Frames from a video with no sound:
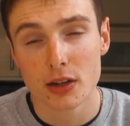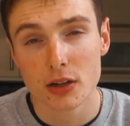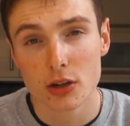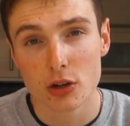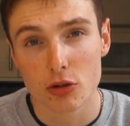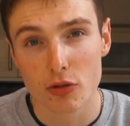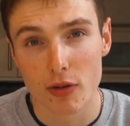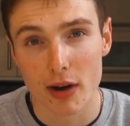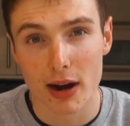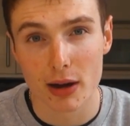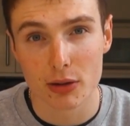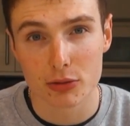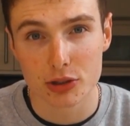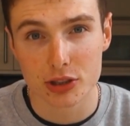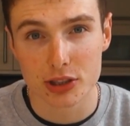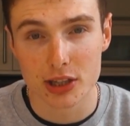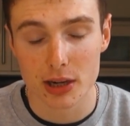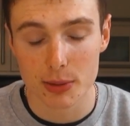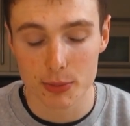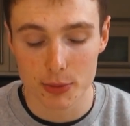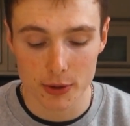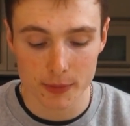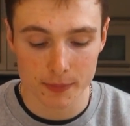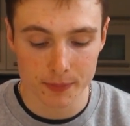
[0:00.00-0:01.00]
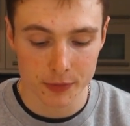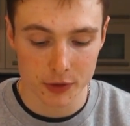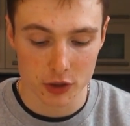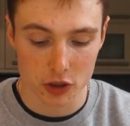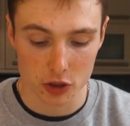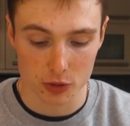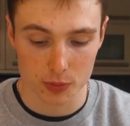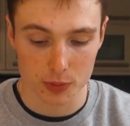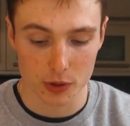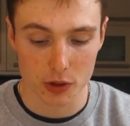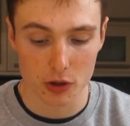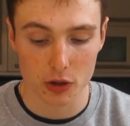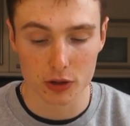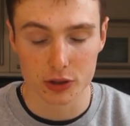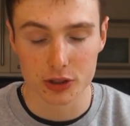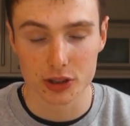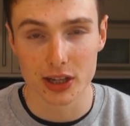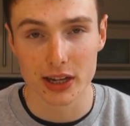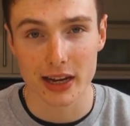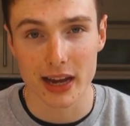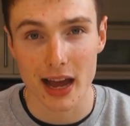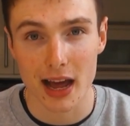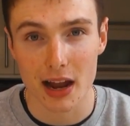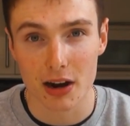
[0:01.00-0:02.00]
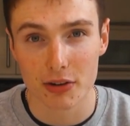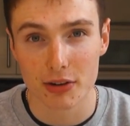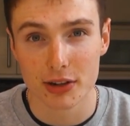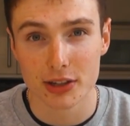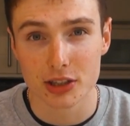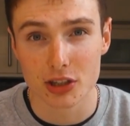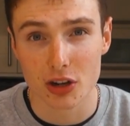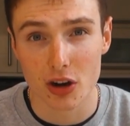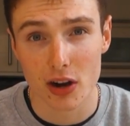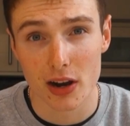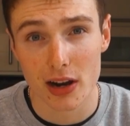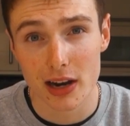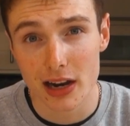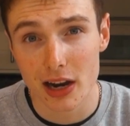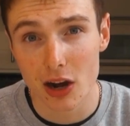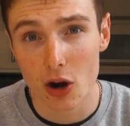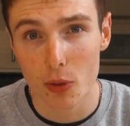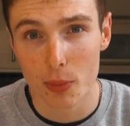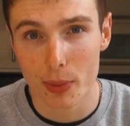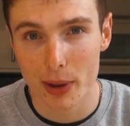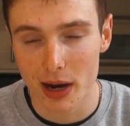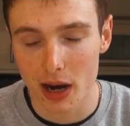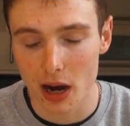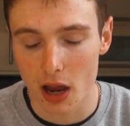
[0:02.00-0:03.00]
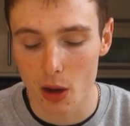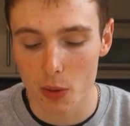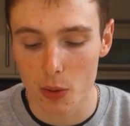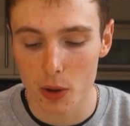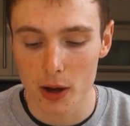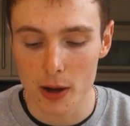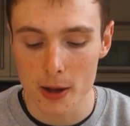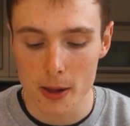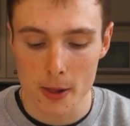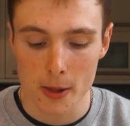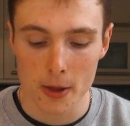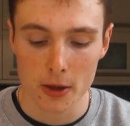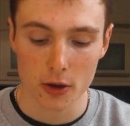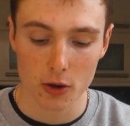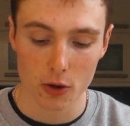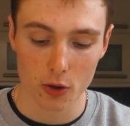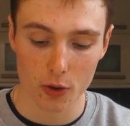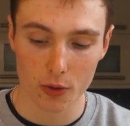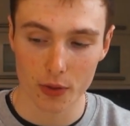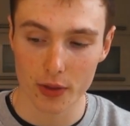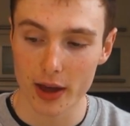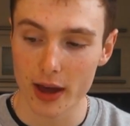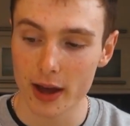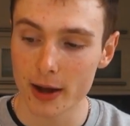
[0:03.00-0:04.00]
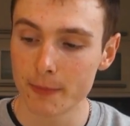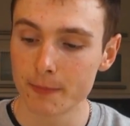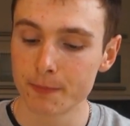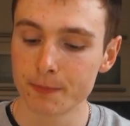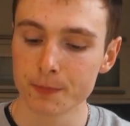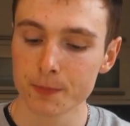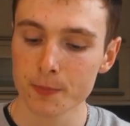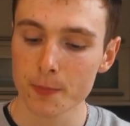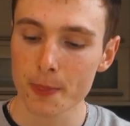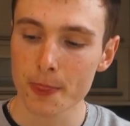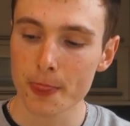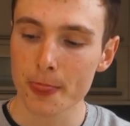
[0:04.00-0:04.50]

ground cinnamon, just because the calories are a little bit lower on that.